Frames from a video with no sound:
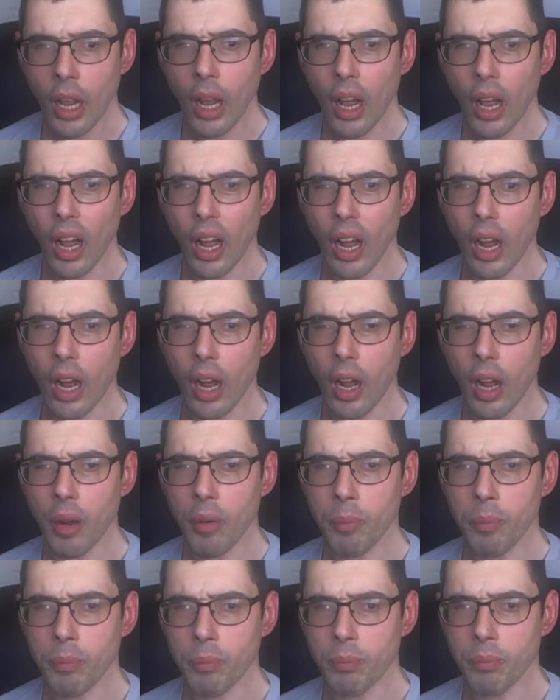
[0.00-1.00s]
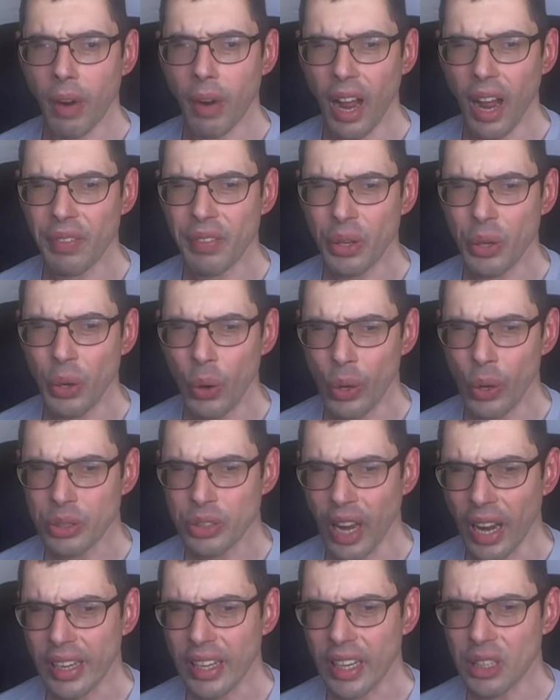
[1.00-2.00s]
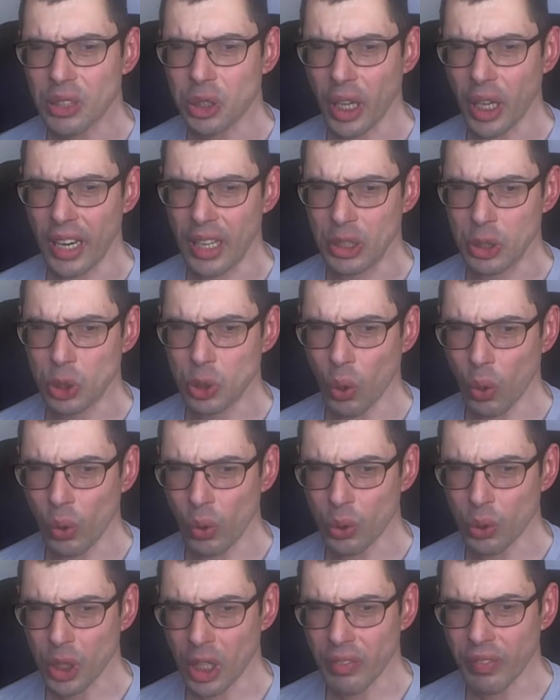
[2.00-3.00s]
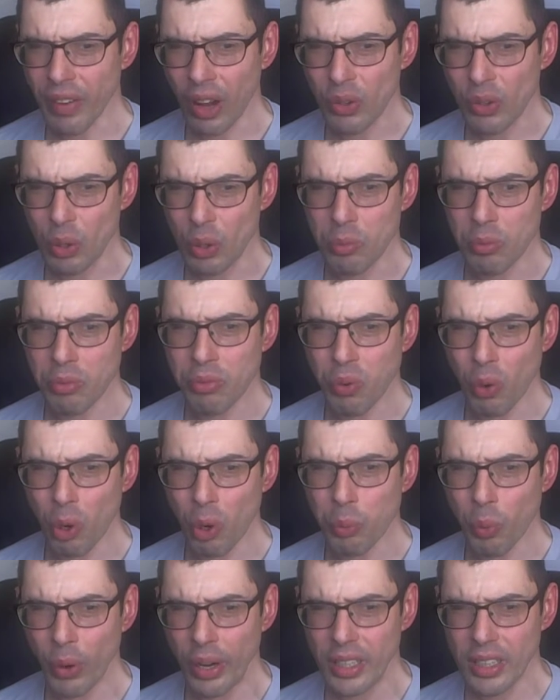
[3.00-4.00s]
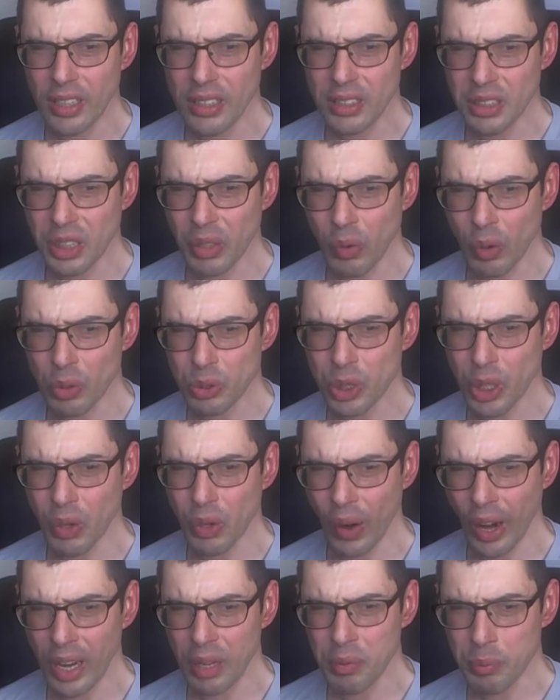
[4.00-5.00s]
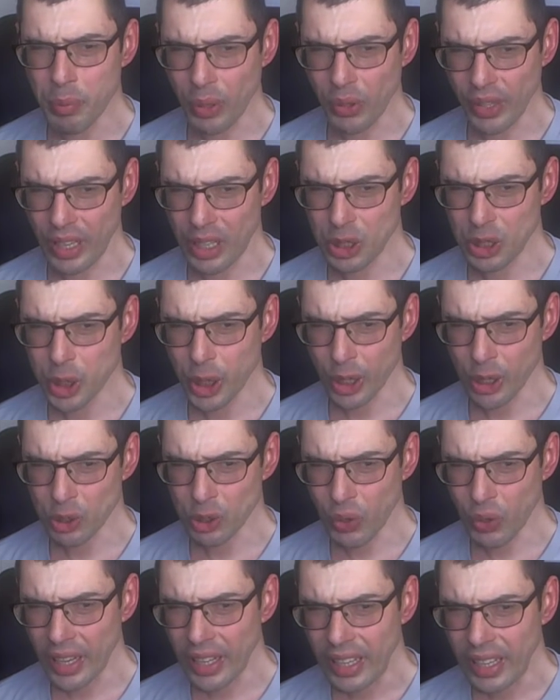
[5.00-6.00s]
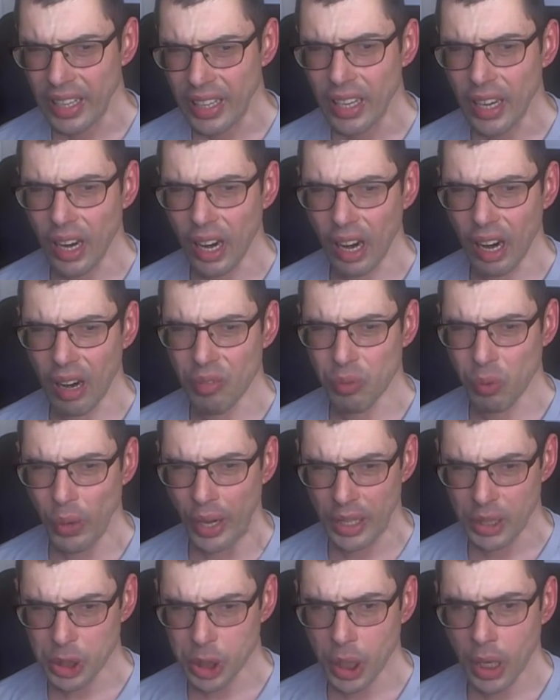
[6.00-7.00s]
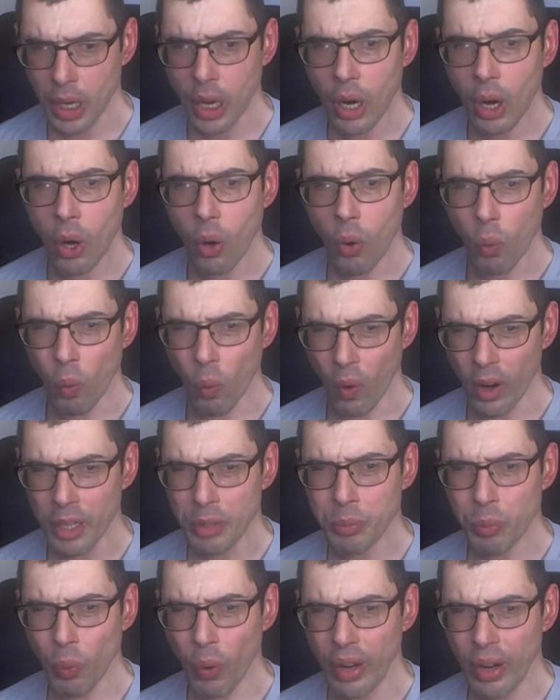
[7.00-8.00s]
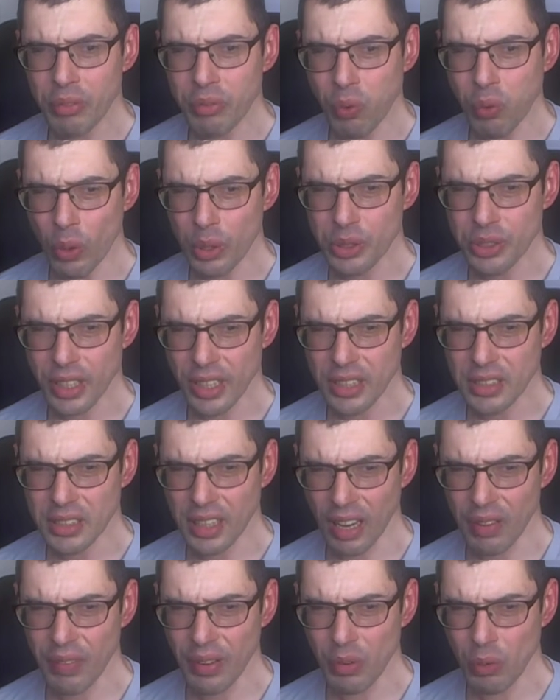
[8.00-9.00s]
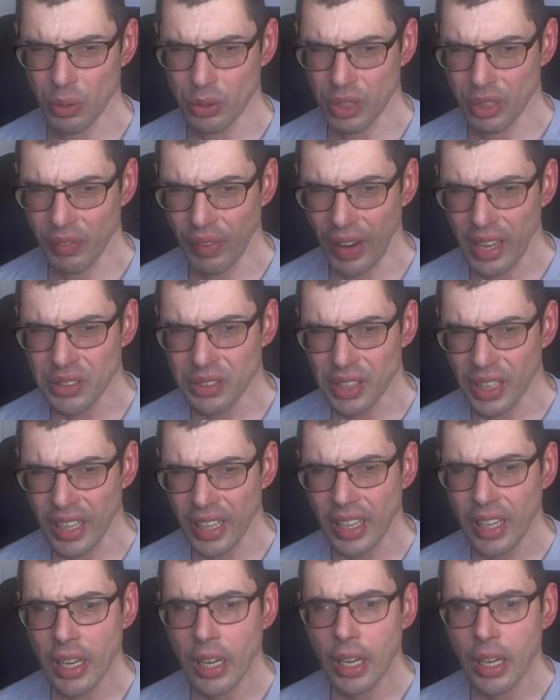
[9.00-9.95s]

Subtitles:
On the New York Stock Exchange, total share volume 4.008 billion shares traded, of which 1.467 was advancing,